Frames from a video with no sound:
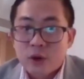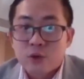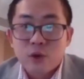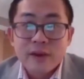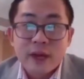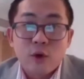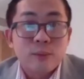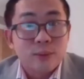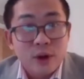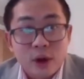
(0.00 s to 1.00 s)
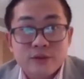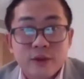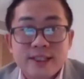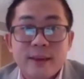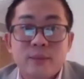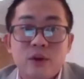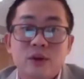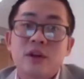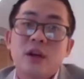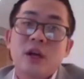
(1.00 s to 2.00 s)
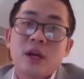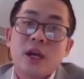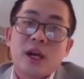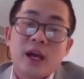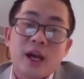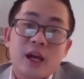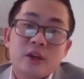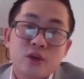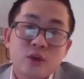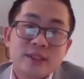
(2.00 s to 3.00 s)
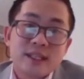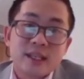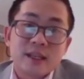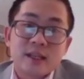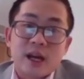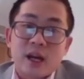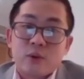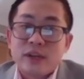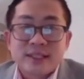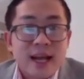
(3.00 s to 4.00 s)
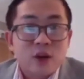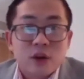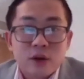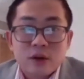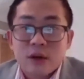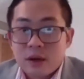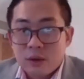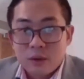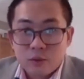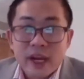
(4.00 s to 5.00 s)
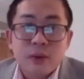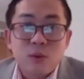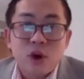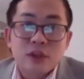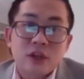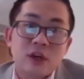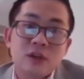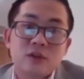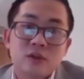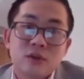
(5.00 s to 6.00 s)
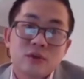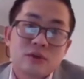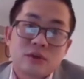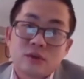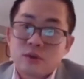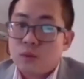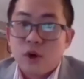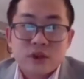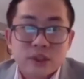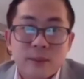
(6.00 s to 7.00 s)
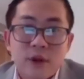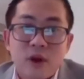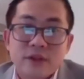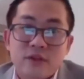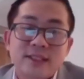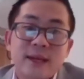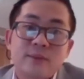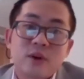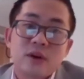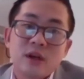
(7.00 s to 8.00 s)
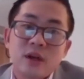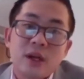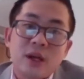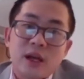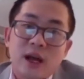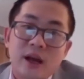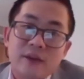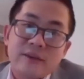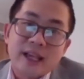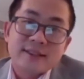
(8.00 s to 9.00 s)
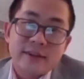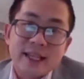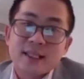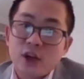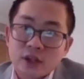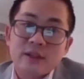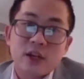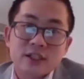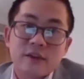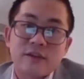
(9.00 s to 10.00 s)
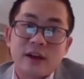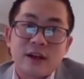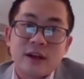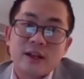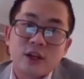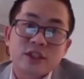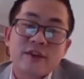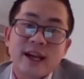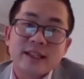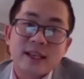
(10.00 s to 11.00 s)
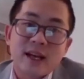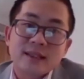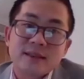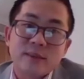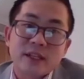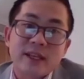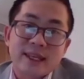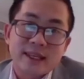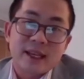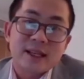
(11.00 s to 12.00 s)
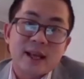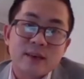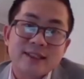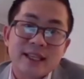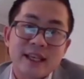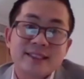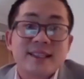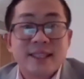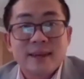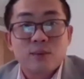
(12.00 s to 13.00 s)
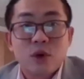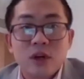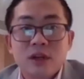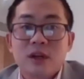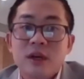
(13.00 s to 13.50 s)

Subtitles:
grow their own plants, for example, using recycled rainwater to water the plants, for example. There's lots of ideas, but again, I must say it's a teamwork.